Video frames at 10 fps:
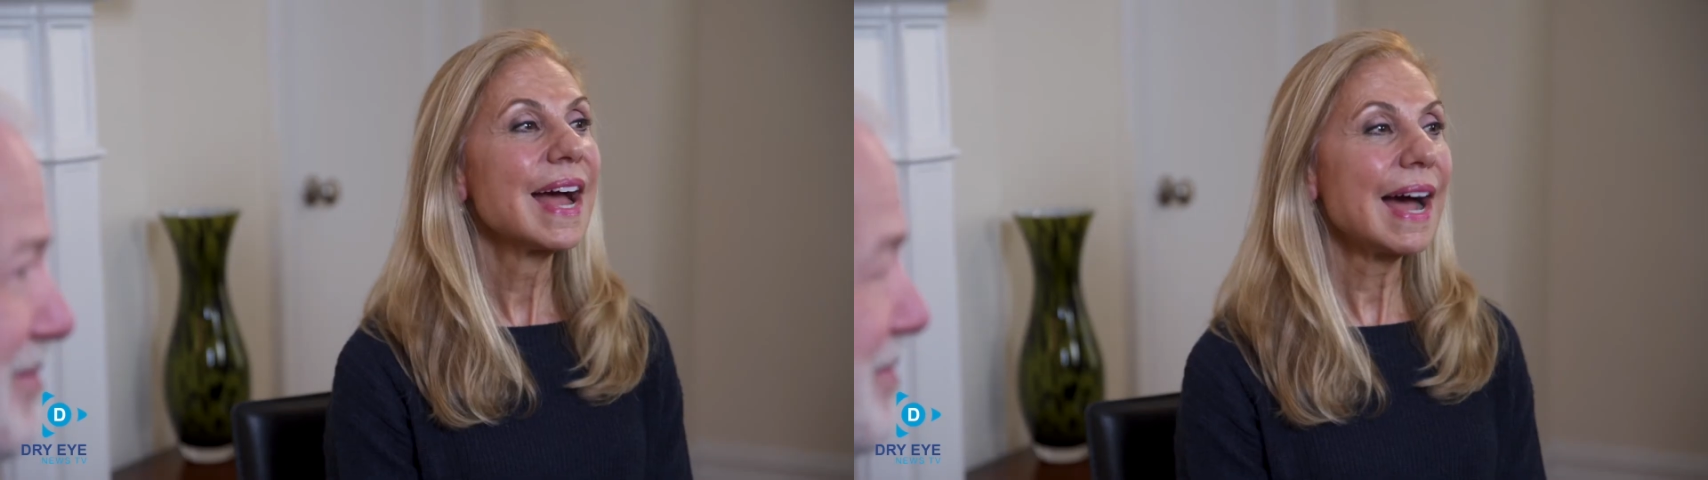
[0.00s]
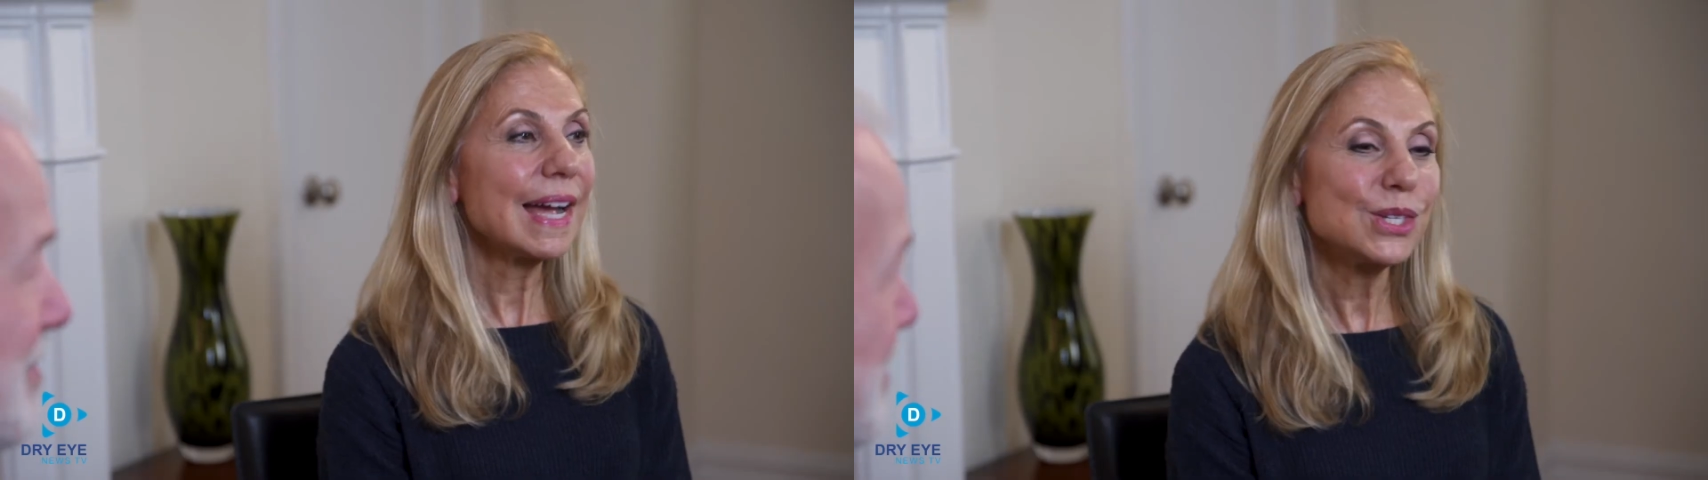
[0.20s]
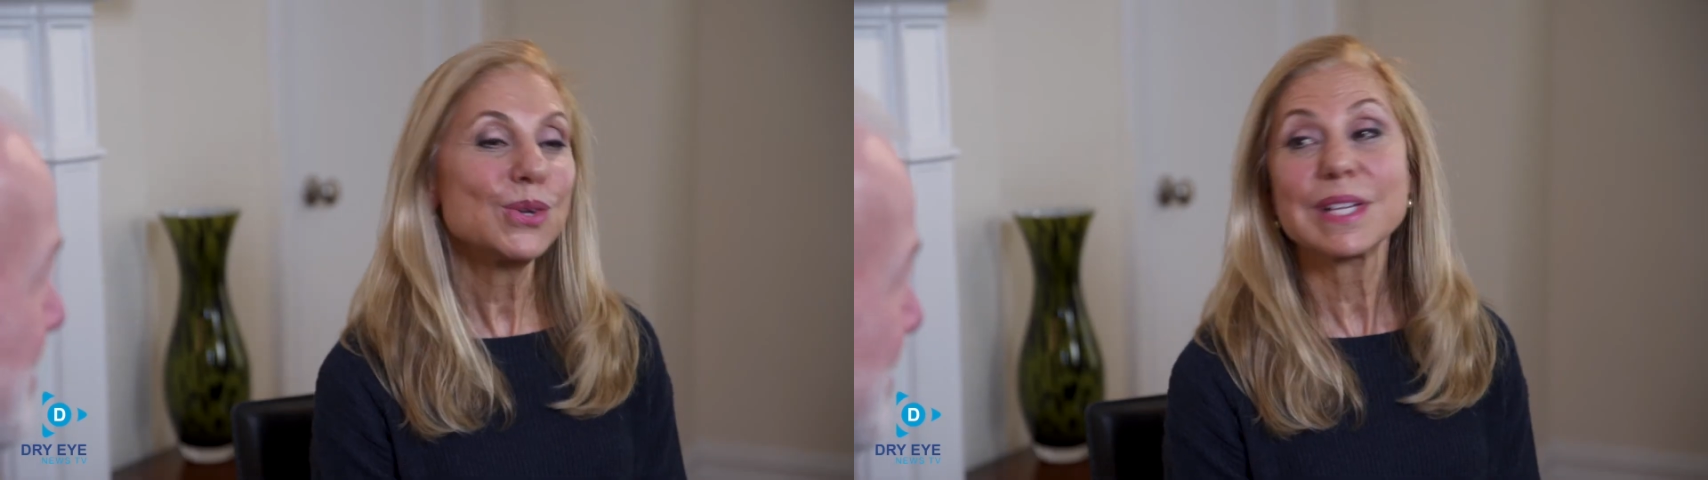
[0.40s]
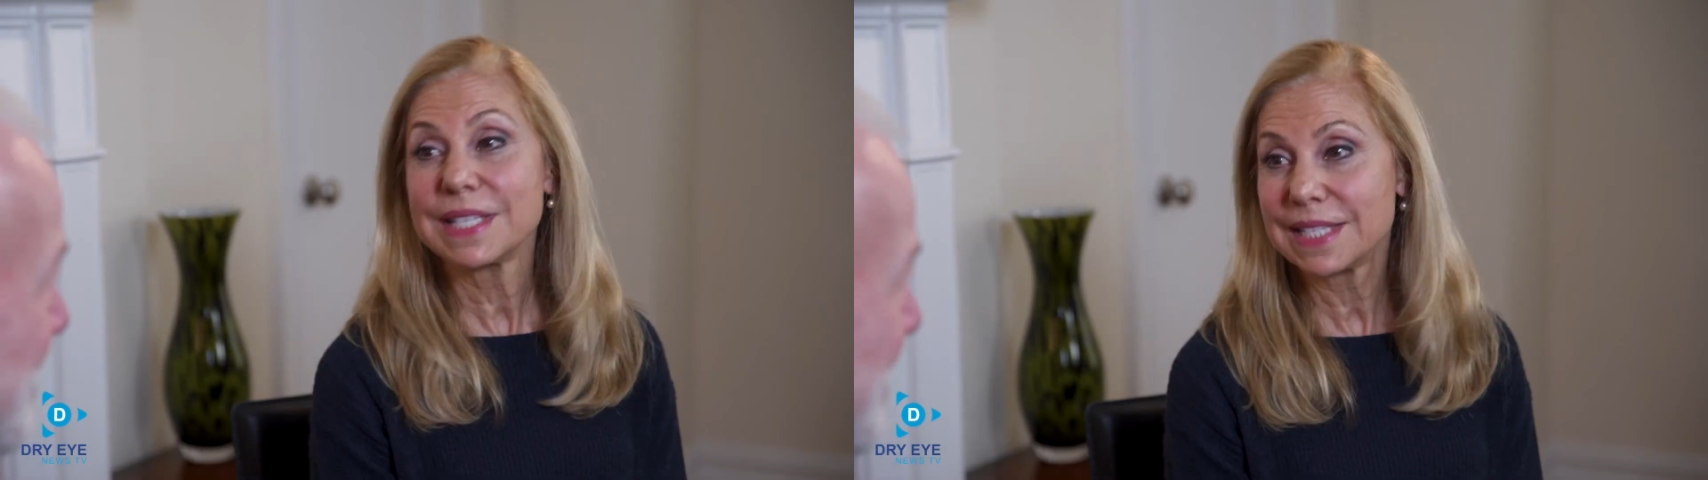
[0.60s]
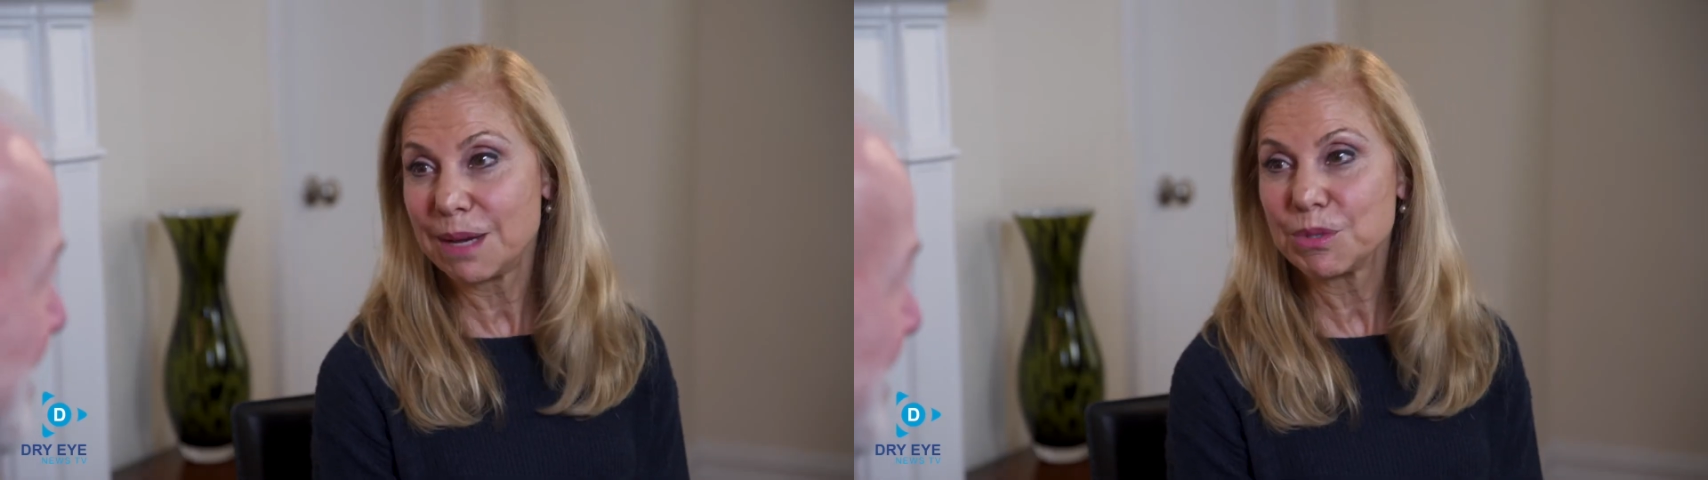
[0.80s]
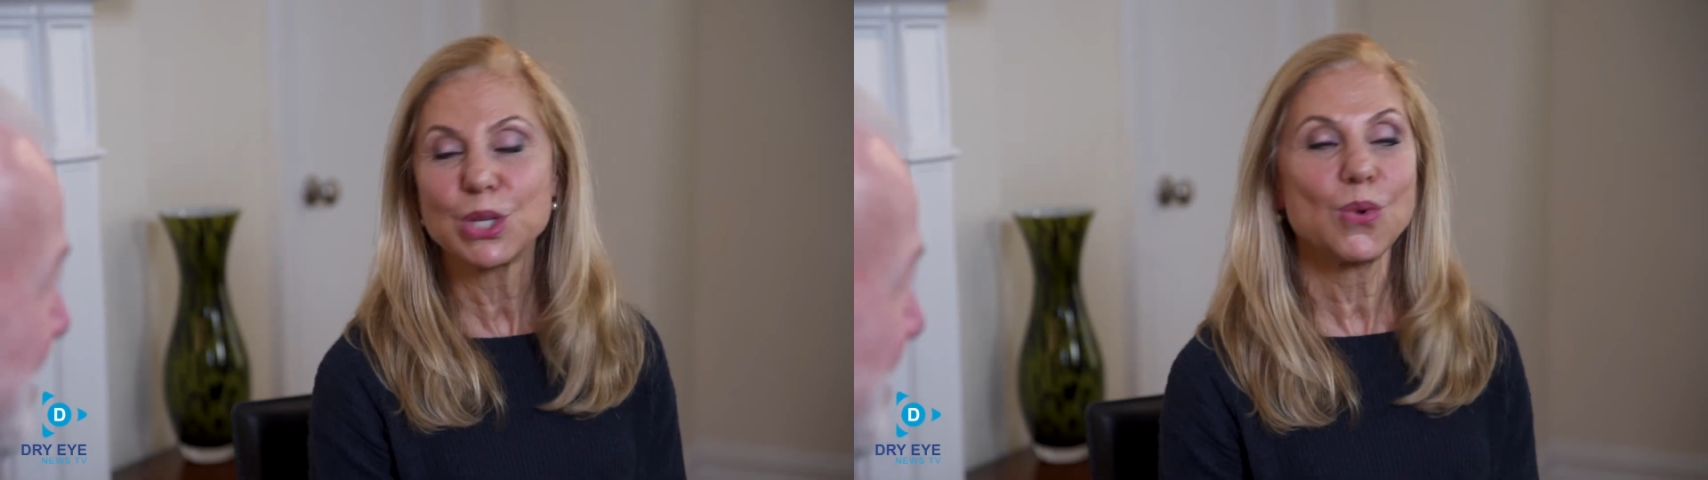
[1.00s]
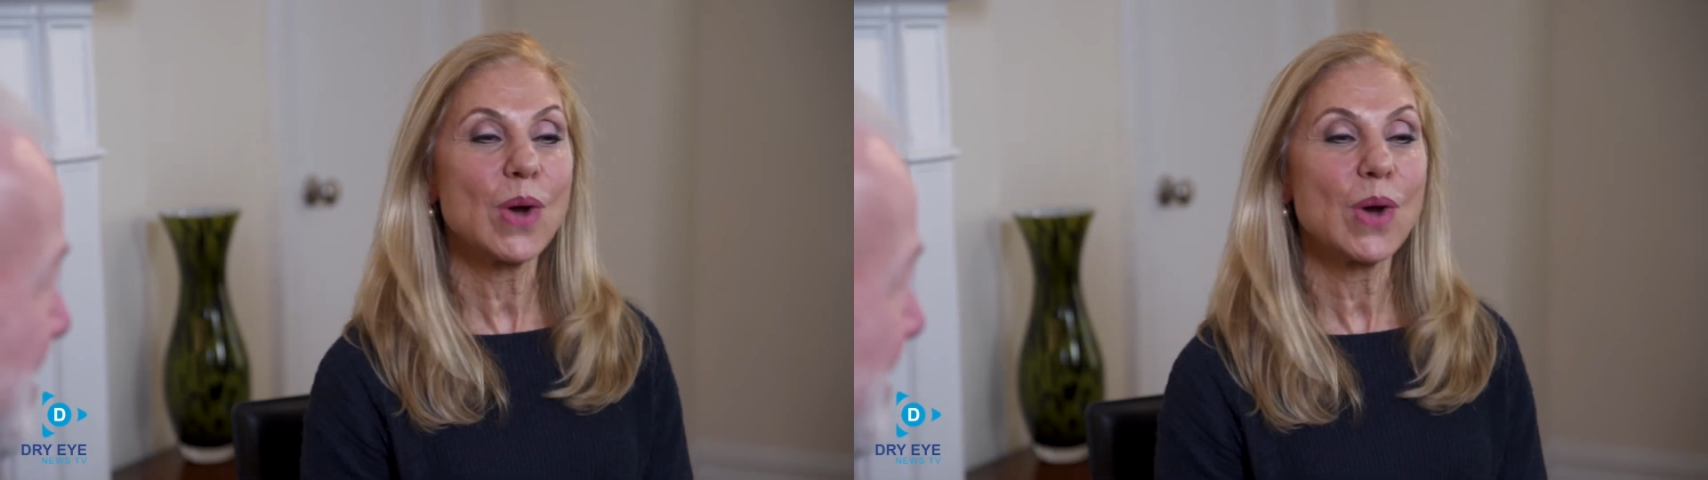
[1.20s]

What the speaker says: I do the same too.